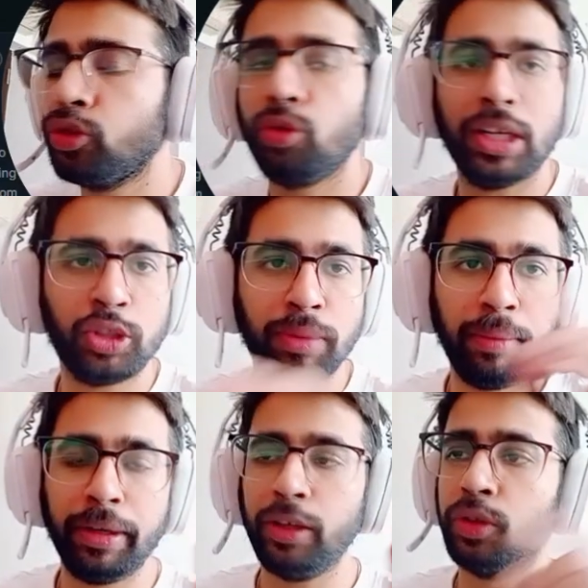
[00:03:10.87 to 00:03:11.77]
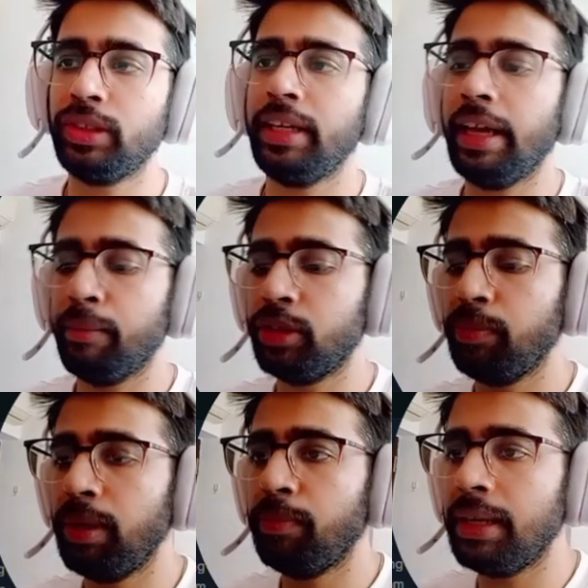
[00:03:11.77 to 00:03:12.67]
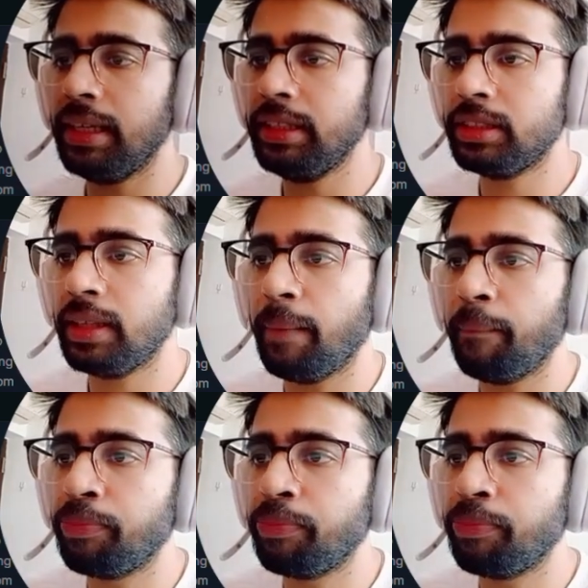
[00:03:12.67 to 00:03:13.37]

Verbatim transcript: So watch my videos in MCP playlist.